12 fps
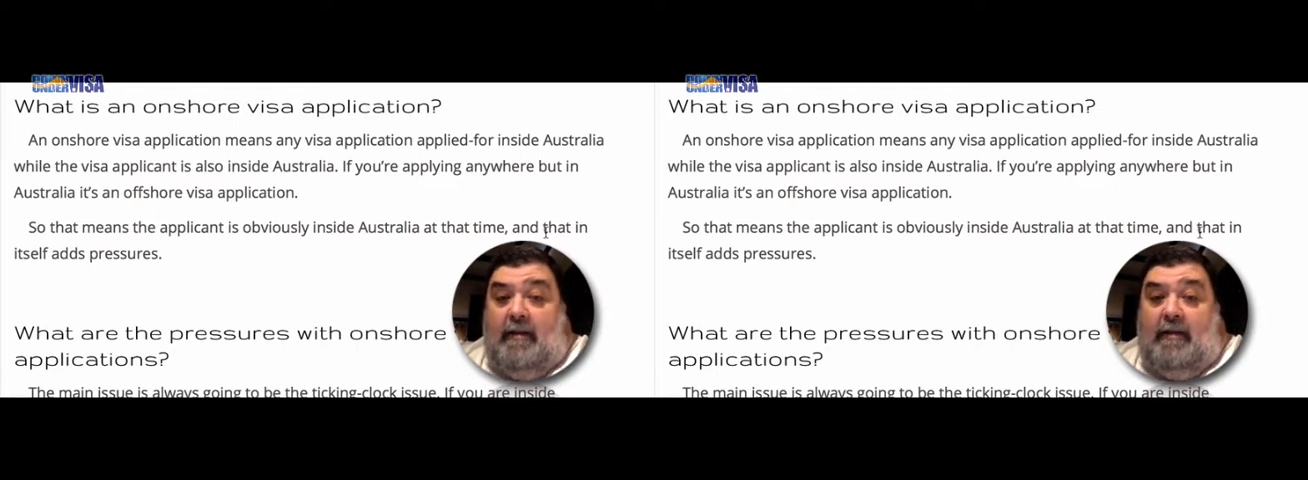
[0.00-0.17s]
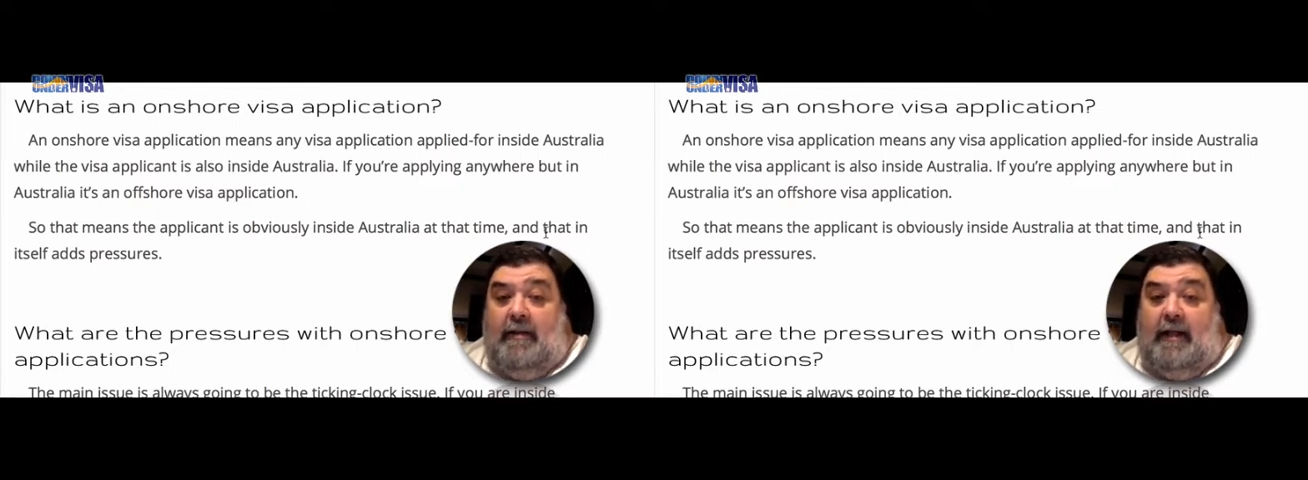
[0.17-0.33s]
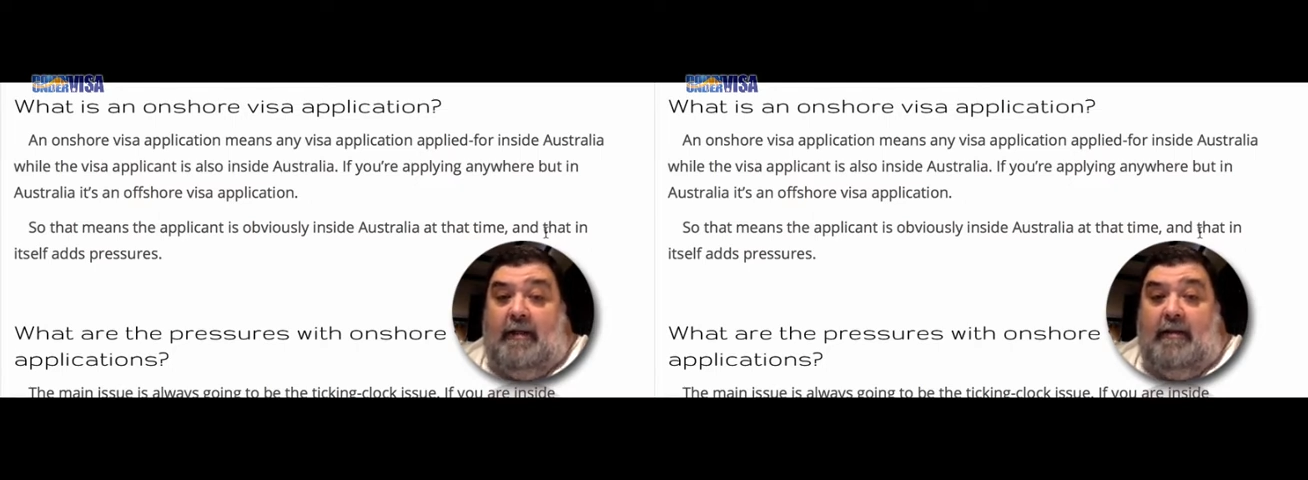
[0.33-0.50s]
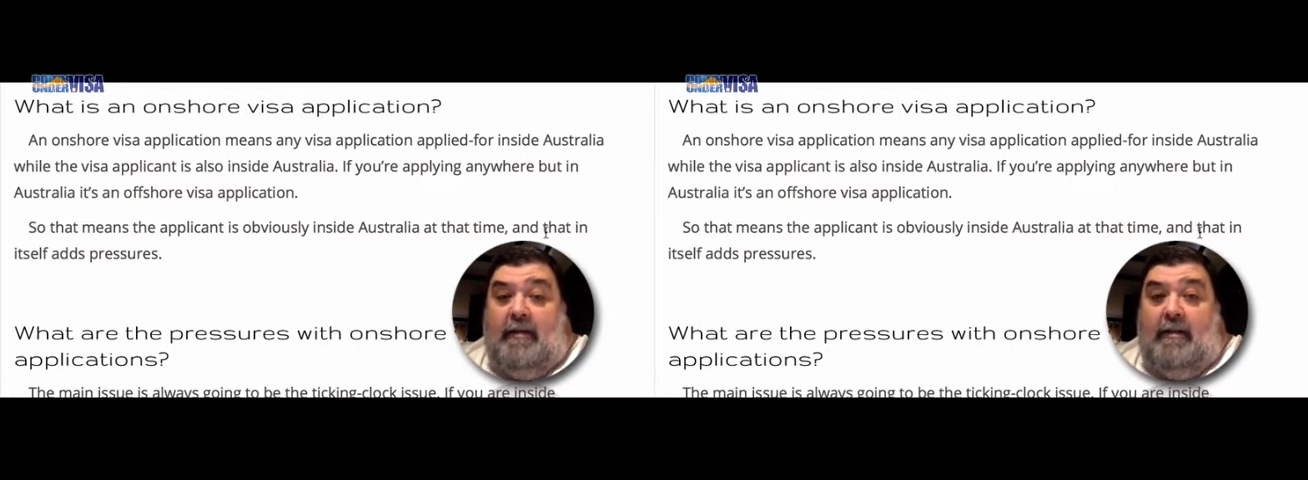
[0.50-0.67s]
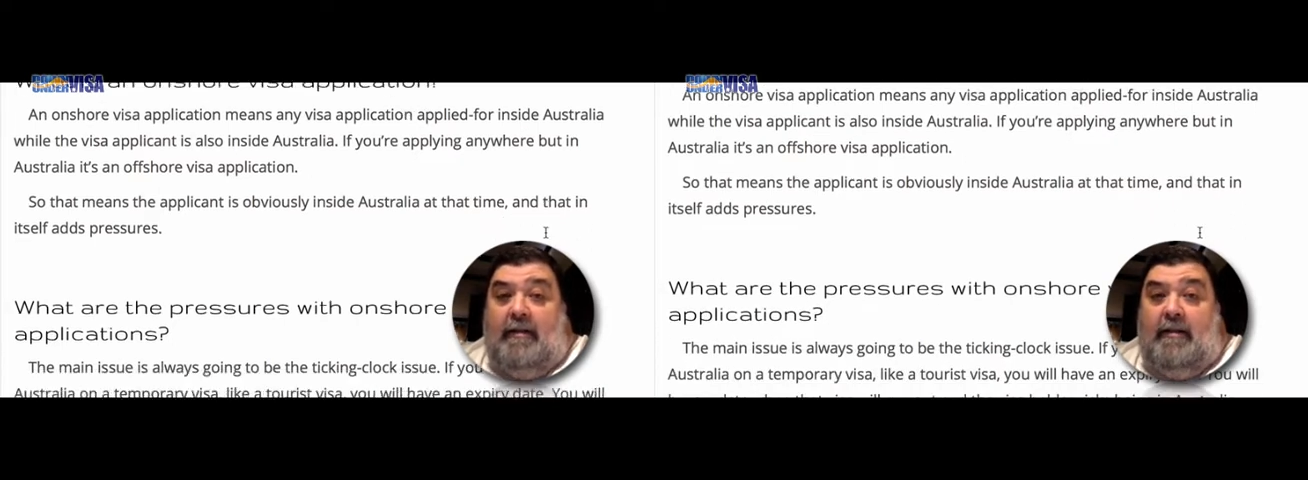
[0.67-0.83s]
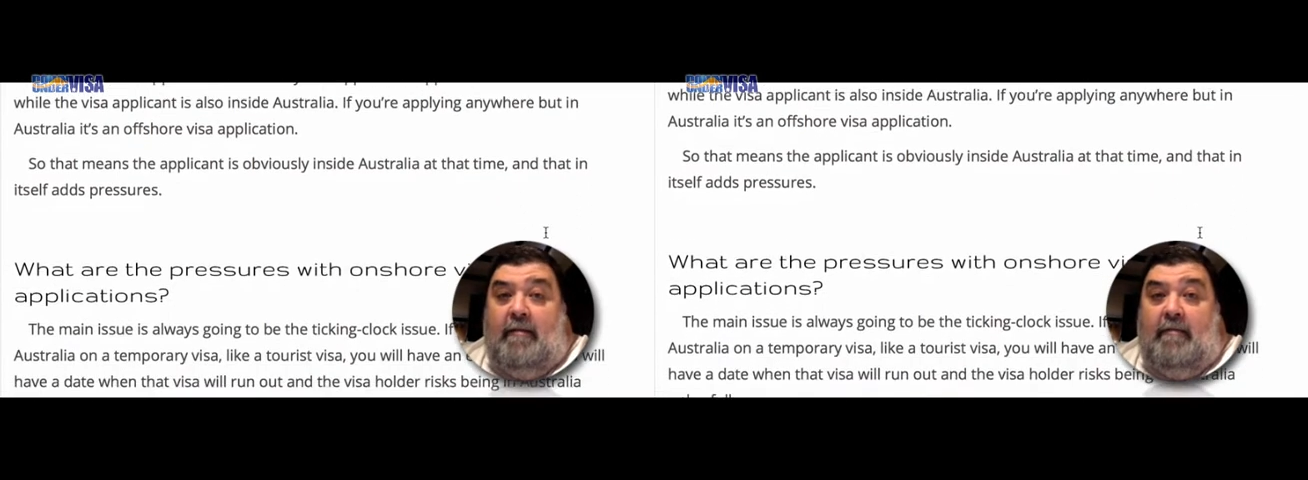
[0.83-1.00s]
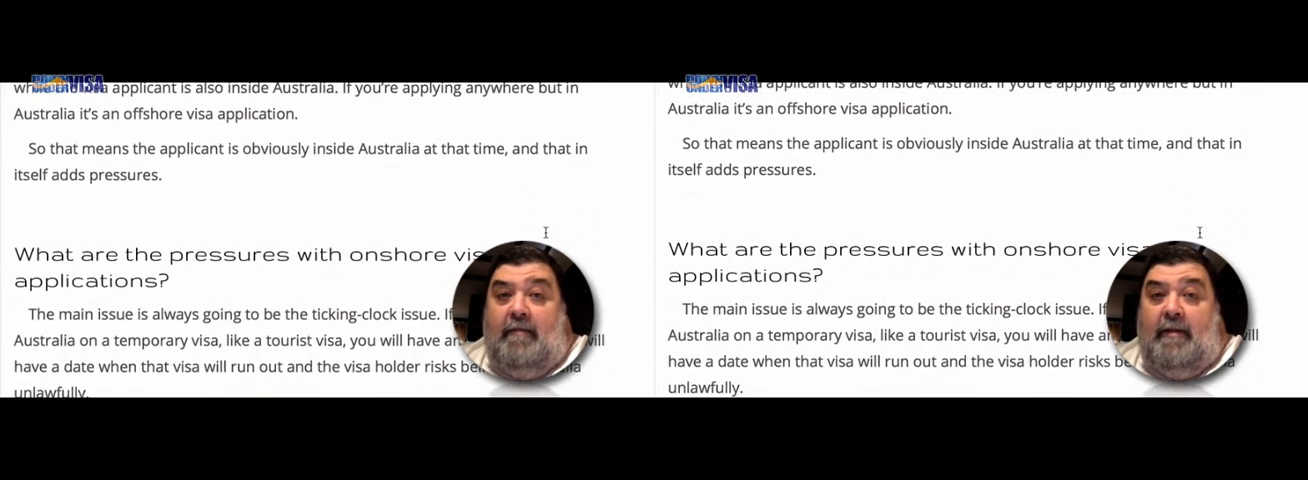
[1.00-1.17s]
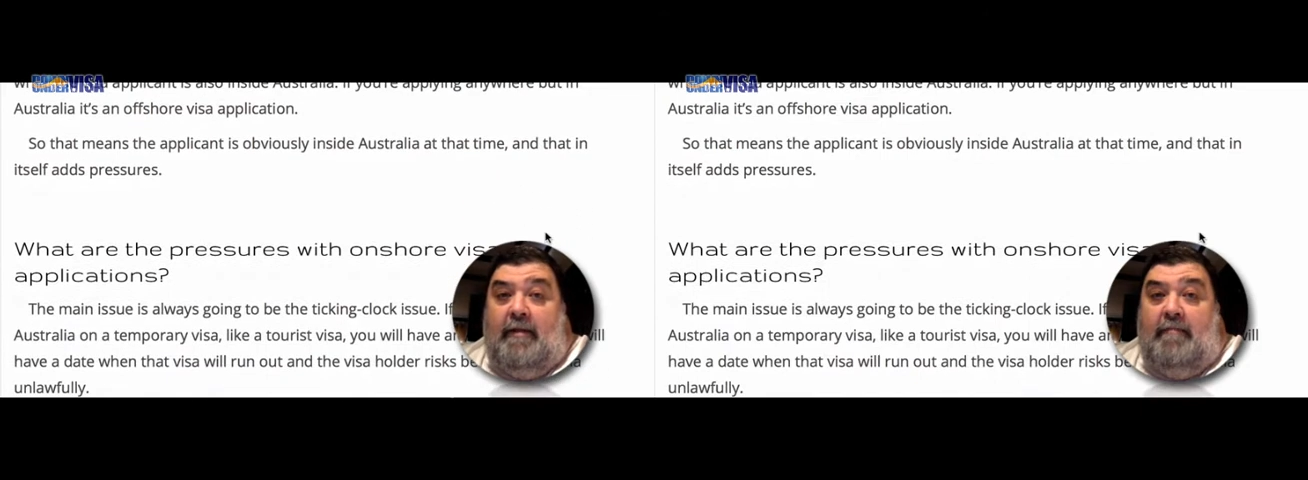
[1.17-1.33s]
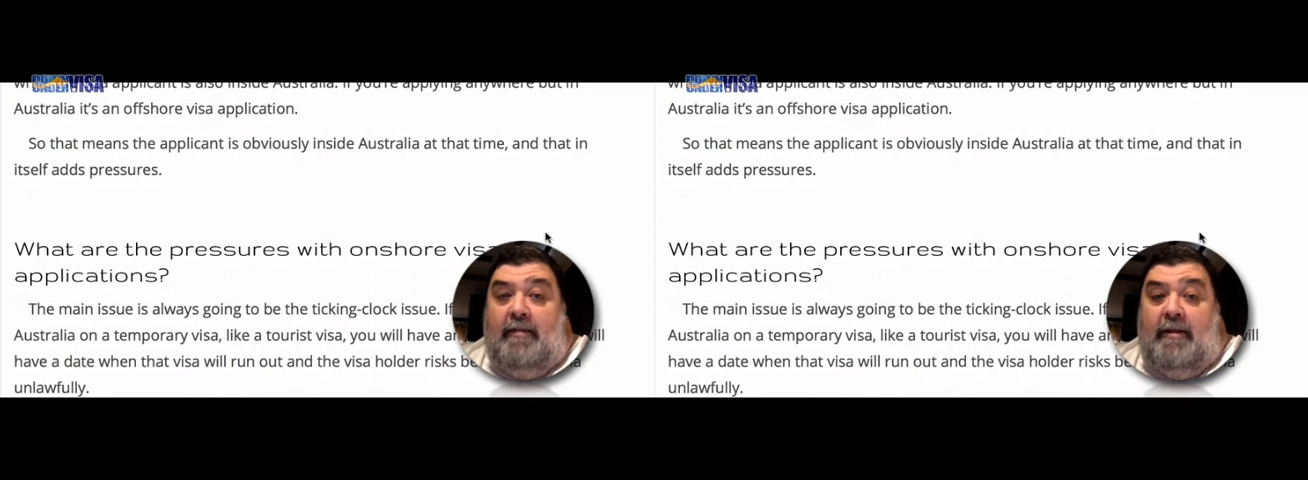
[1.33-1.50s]
that in itself
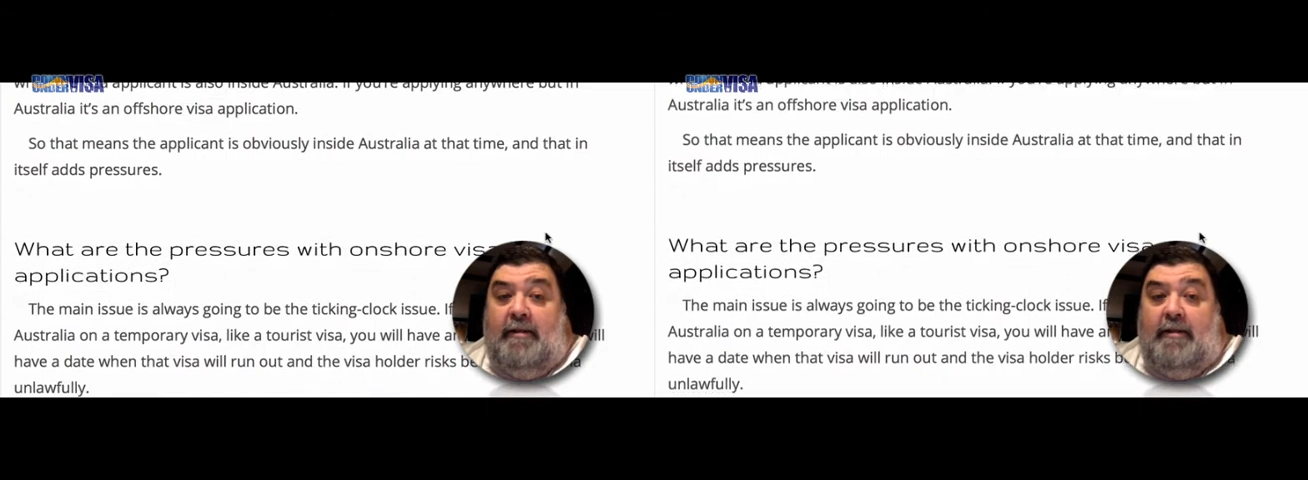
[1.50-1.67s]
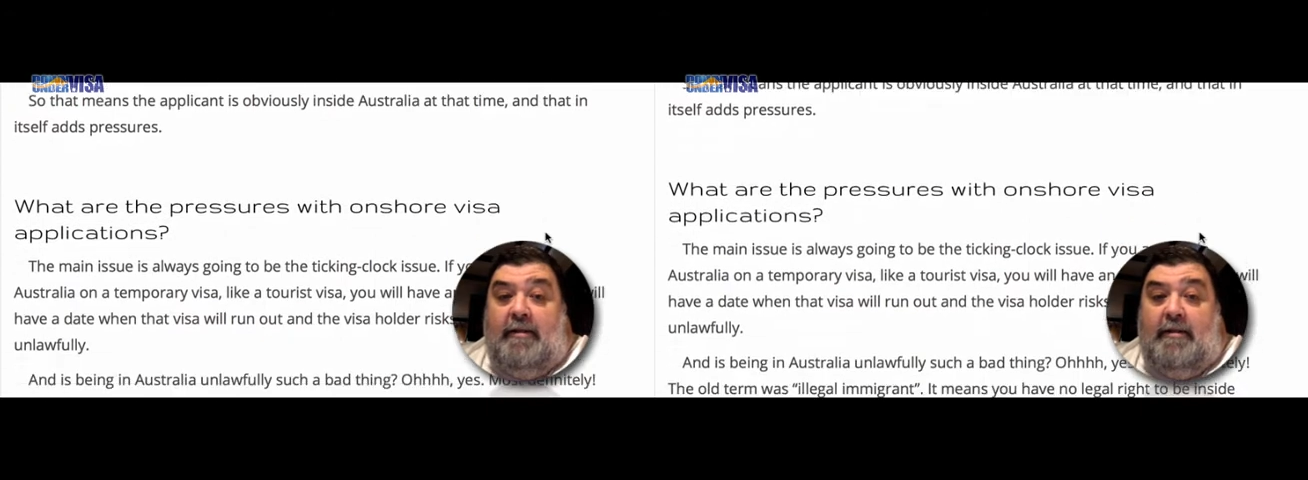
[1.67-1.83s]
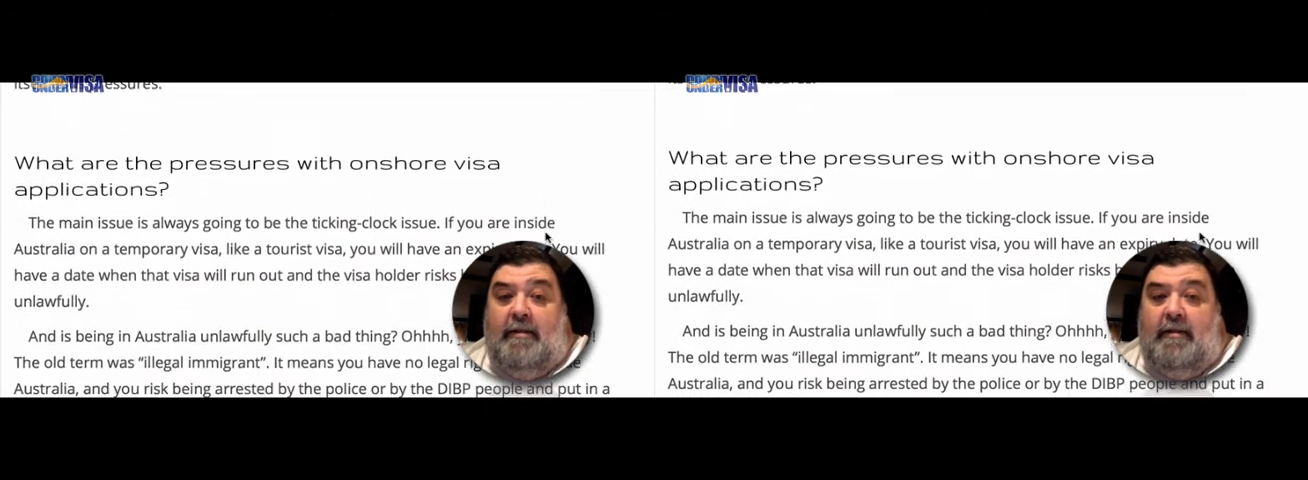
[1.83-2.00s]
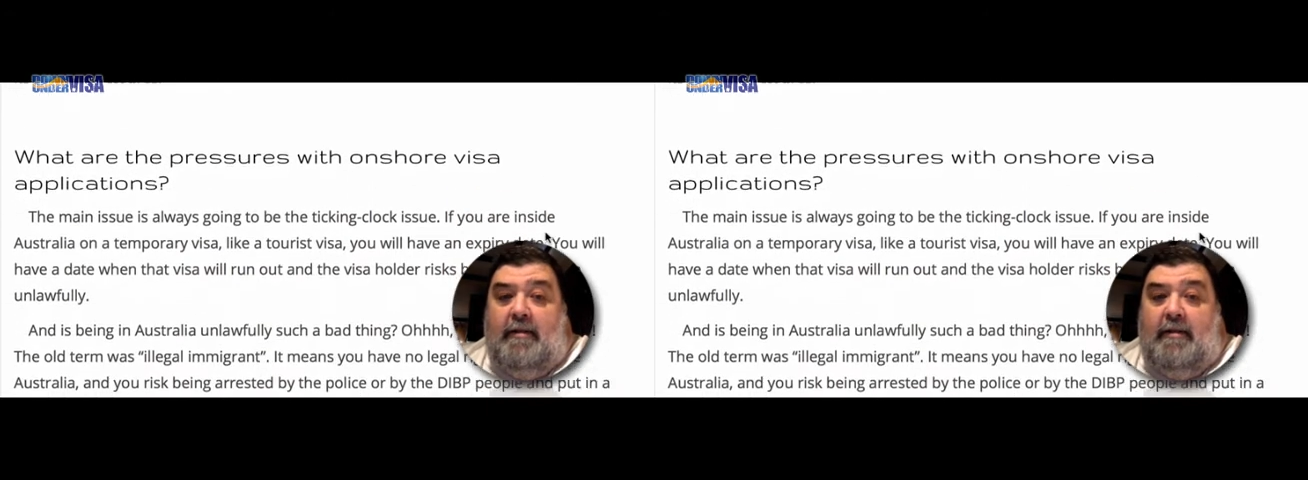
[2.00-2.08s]
adds pressures.